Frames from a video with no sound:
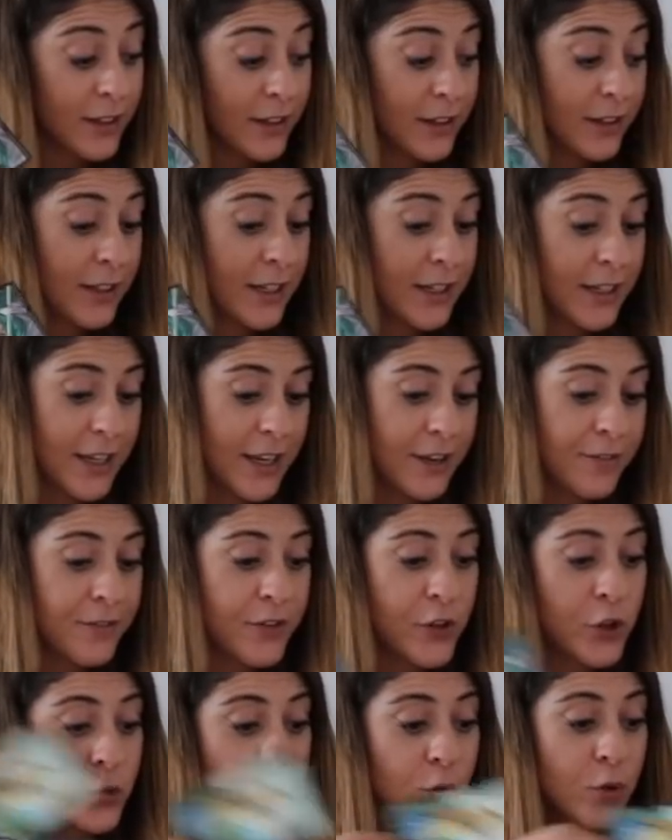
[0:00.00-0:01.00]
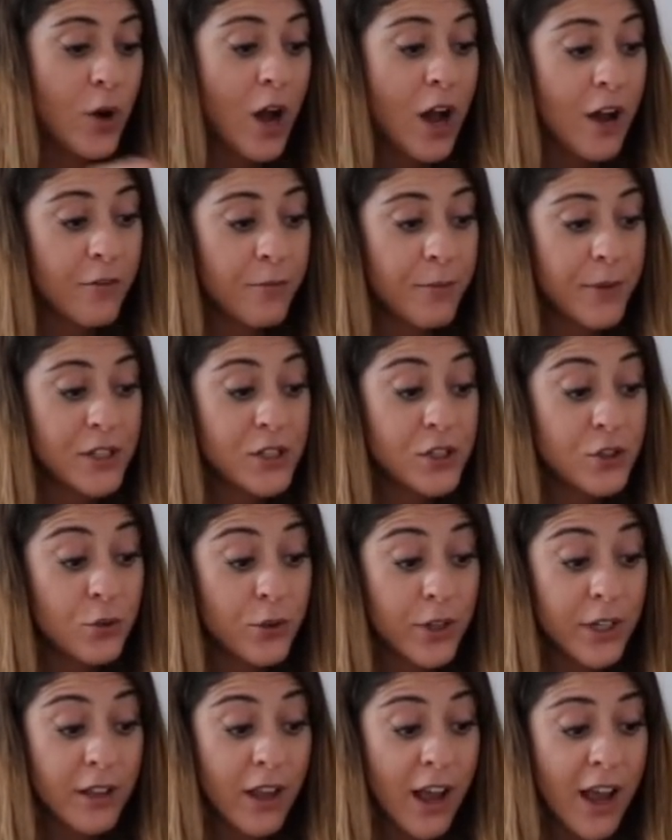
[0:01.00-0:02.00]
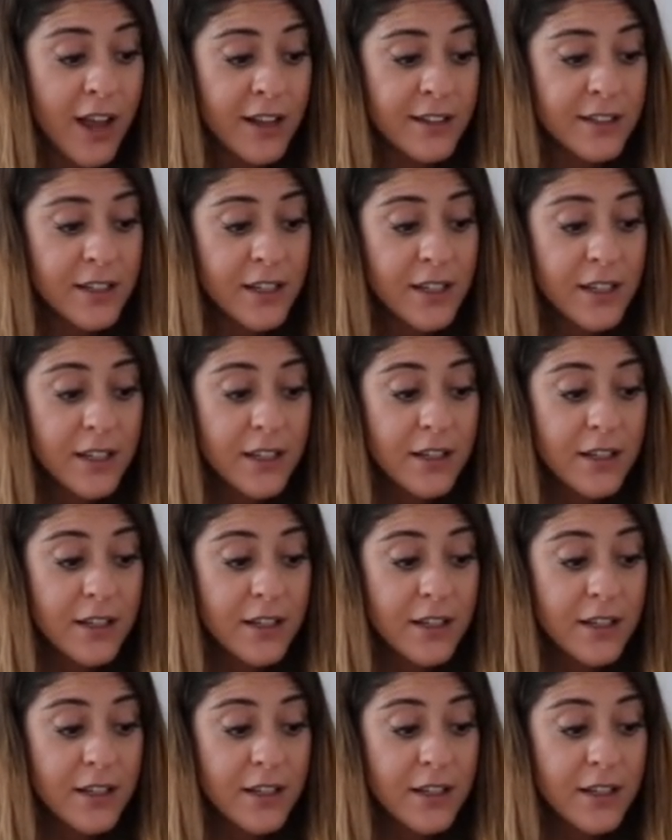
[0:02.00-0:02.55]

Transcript: like, if you have been doing that,